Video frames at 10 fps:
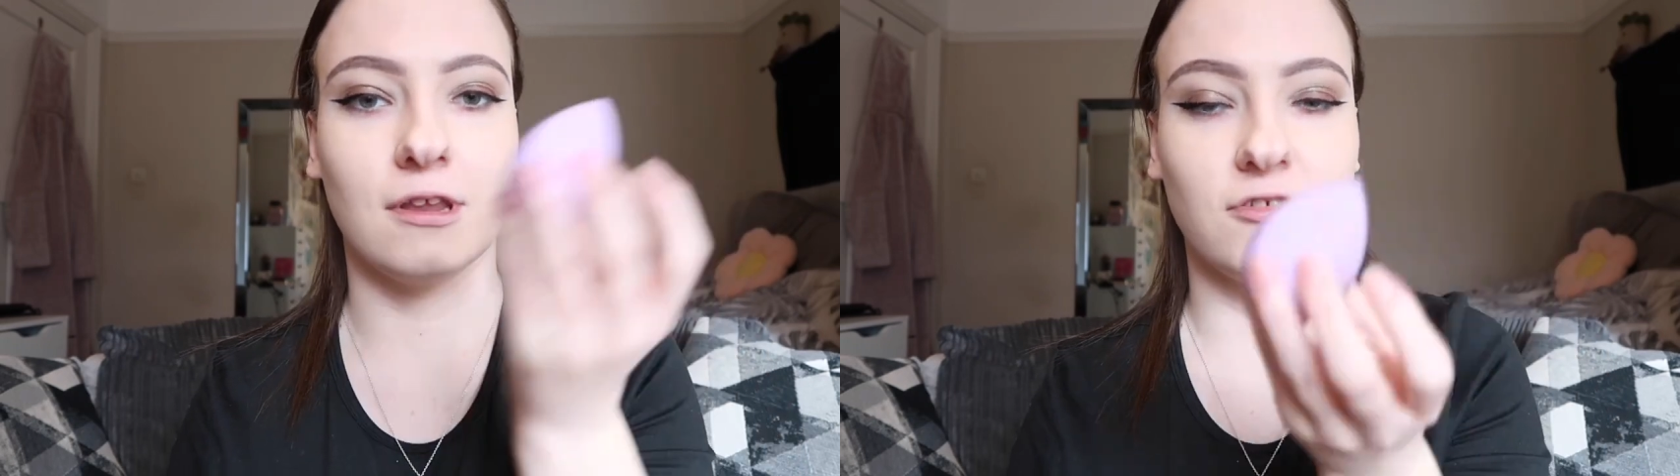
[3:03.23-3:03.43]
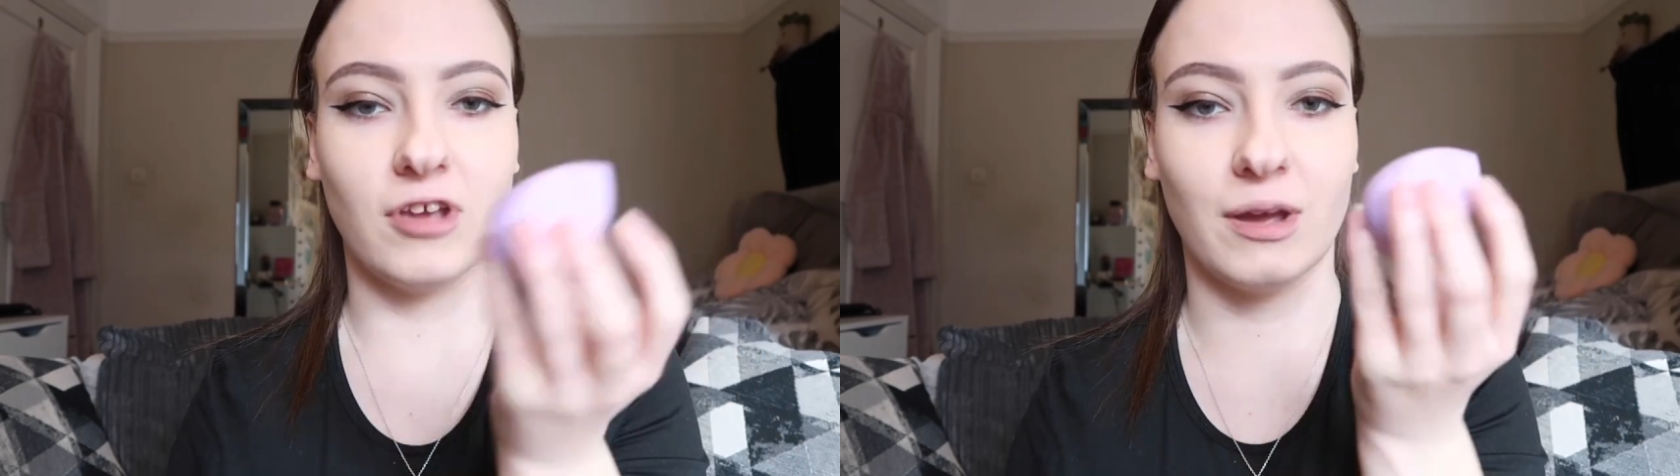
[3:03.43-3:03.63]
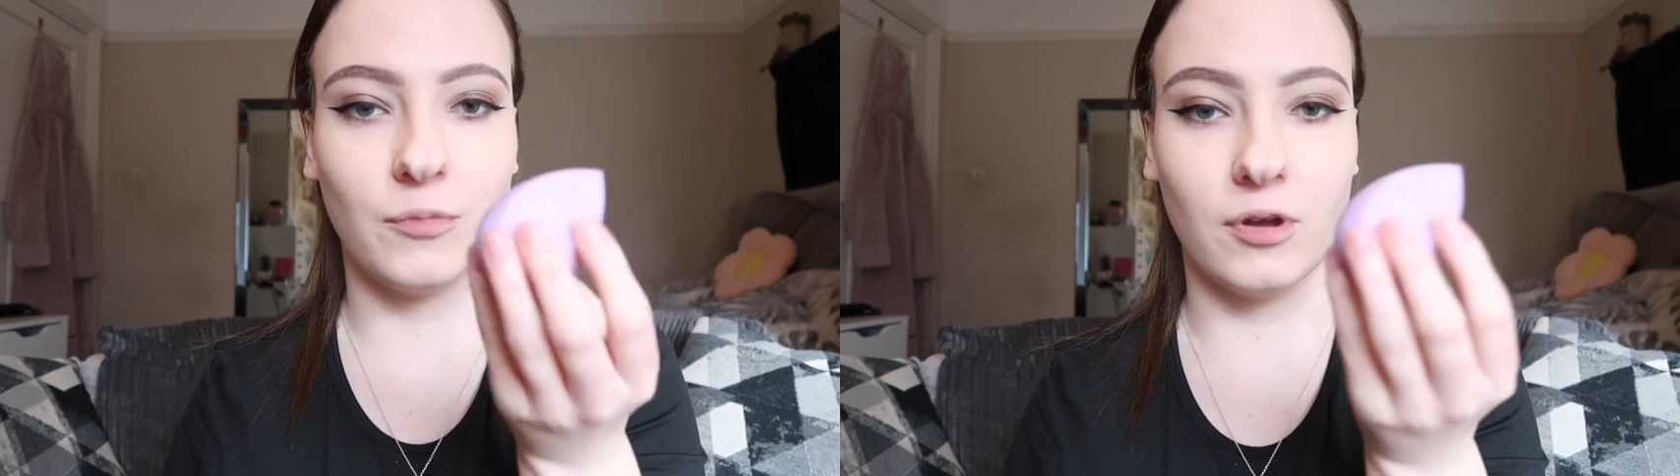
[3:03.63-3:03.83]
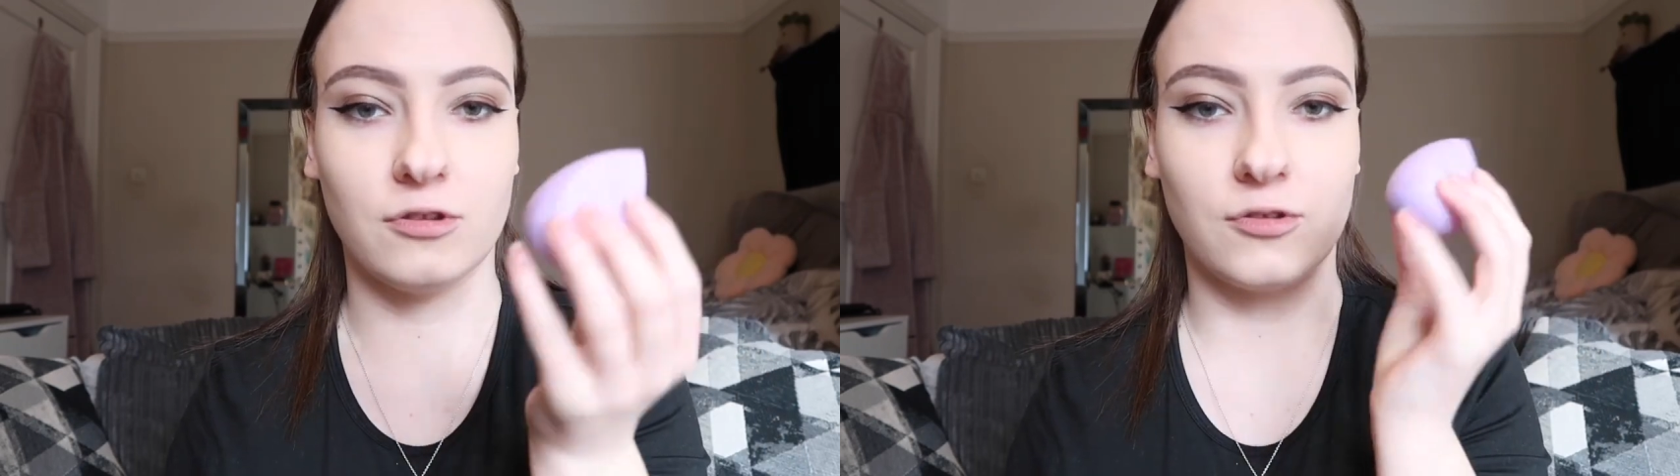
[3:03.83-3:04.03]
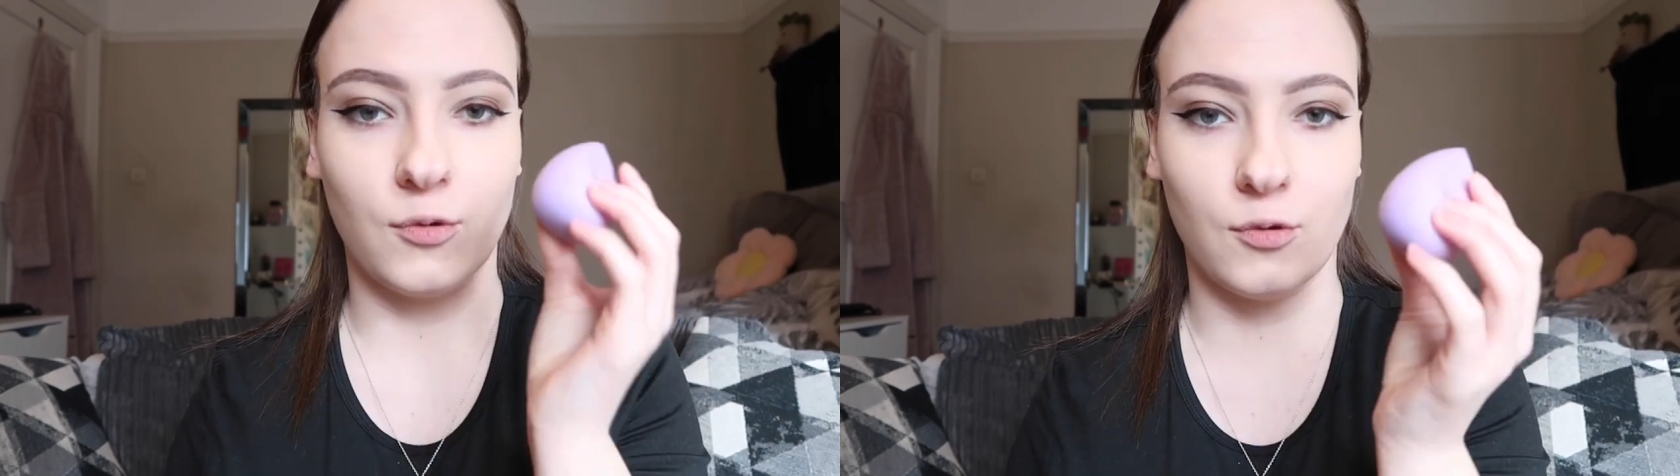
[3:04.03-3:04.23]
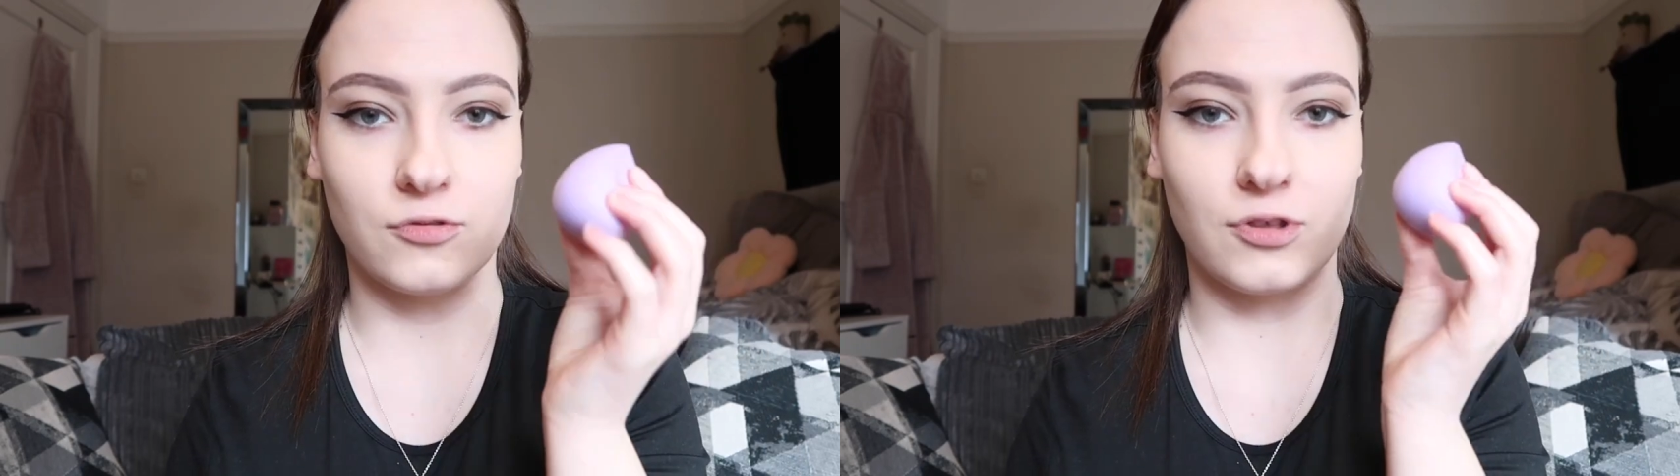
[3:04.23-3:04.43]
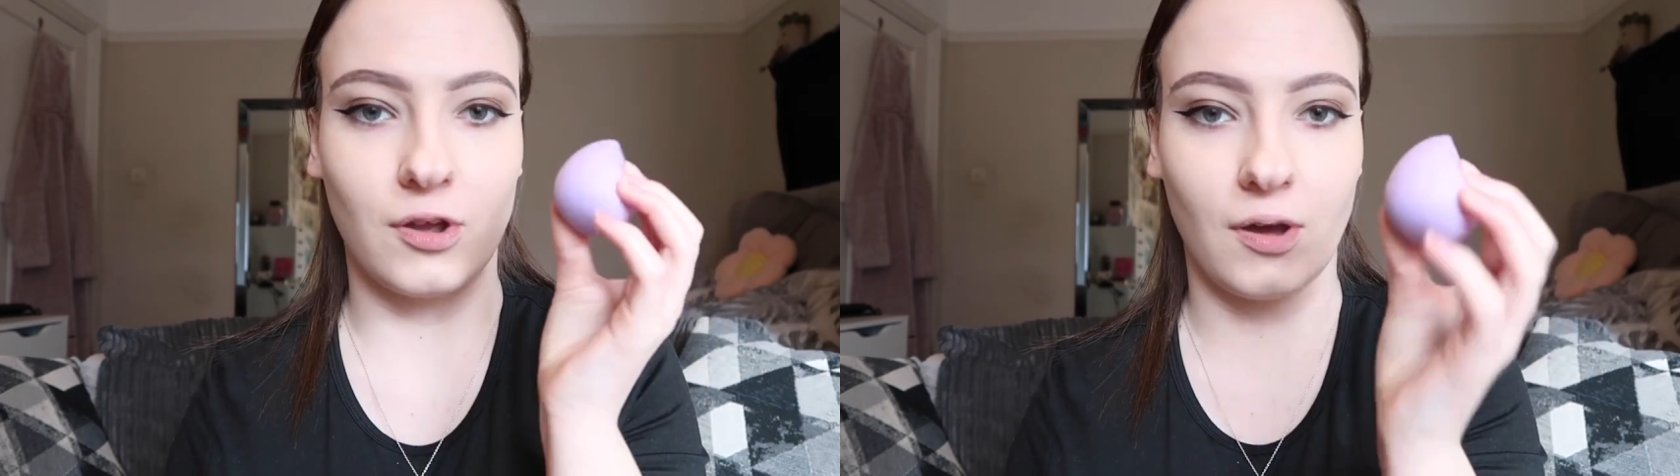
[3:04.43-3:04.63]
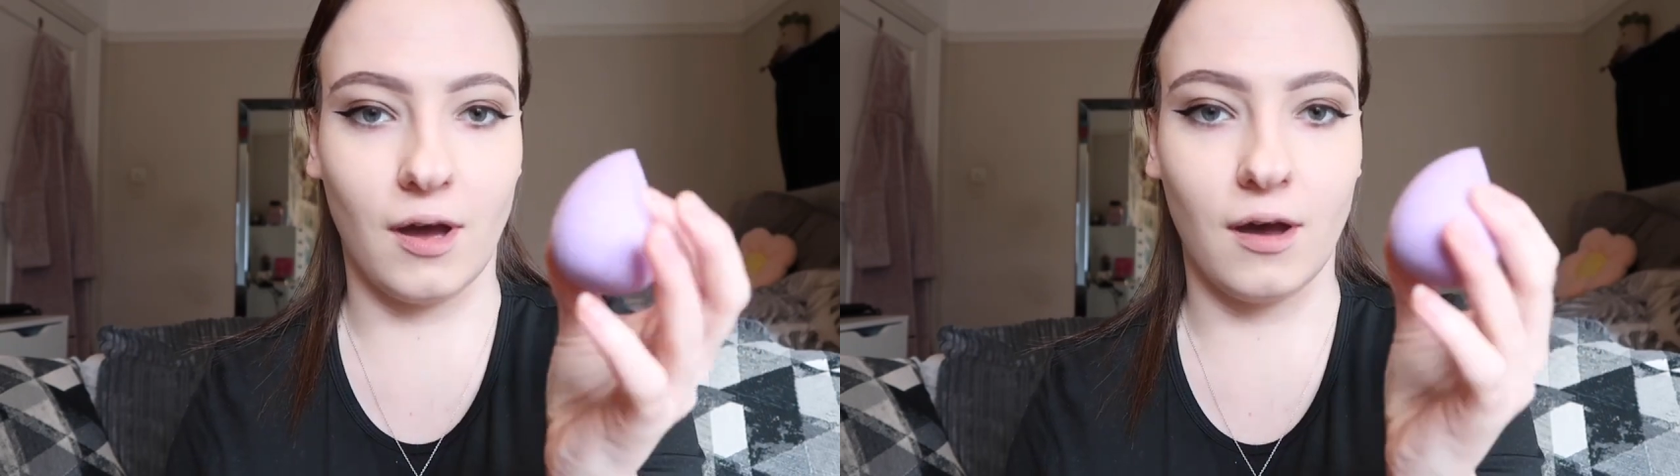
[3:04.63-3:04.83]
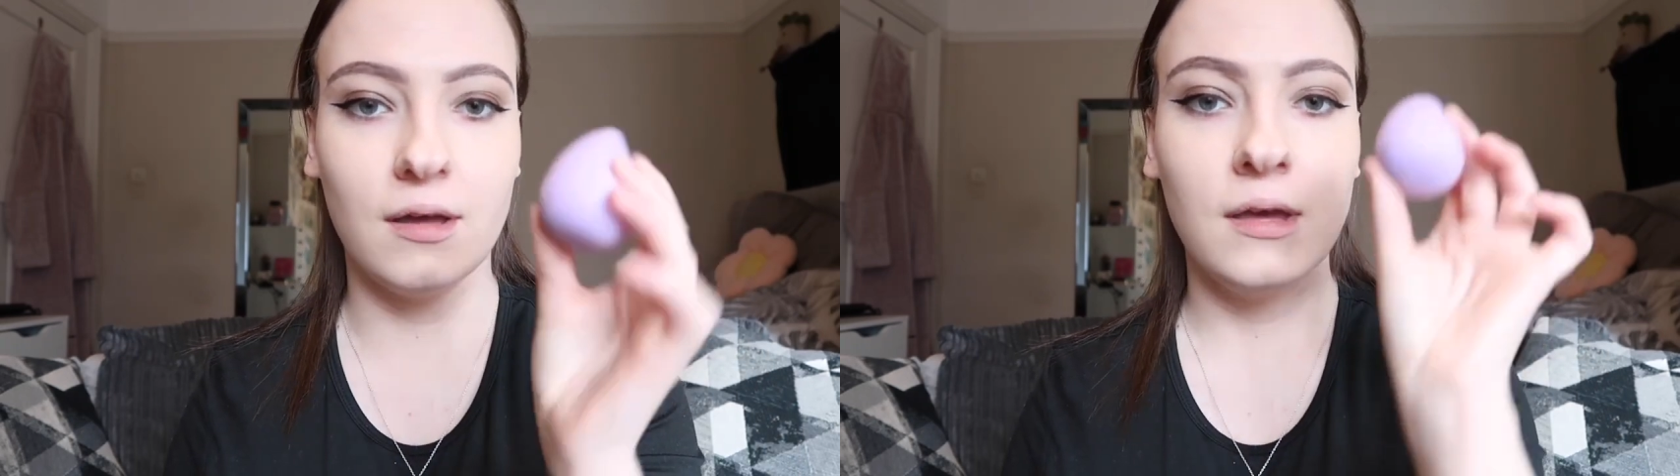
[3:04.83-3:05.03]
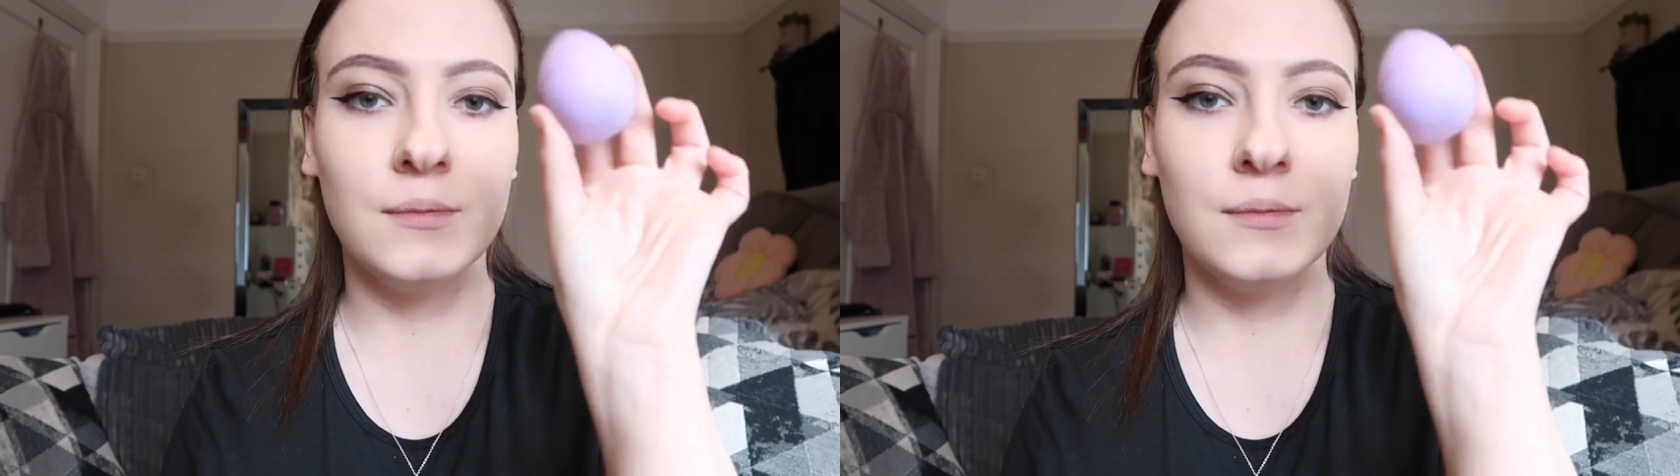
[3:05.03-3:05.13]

the shape ones also are,